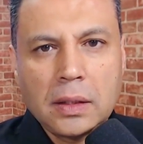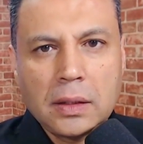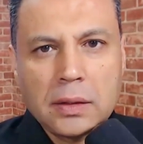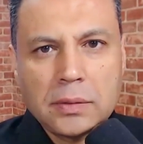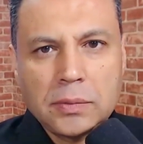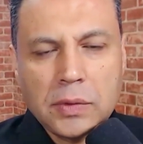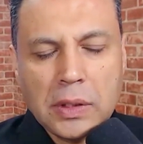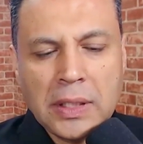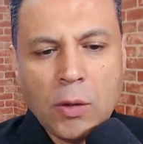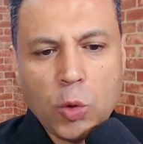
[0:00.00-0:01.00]
I don't
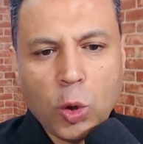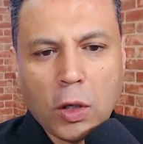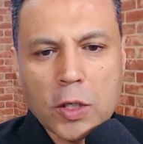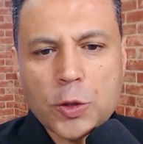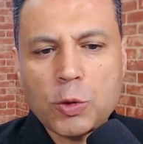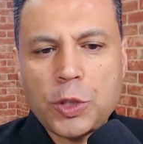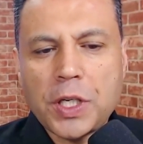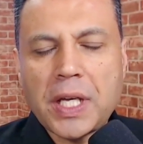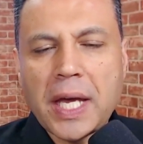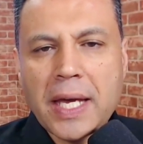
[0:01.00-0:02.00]
like
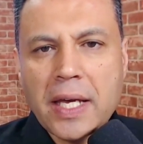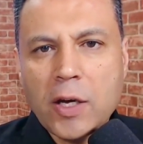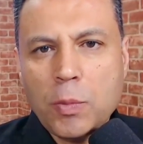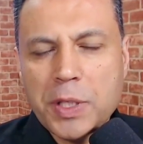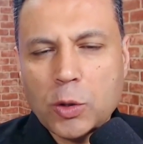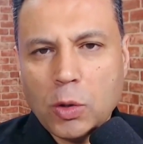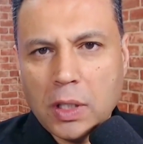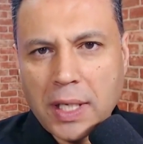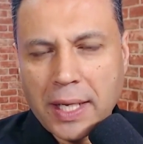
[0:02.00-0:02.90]
who I've become.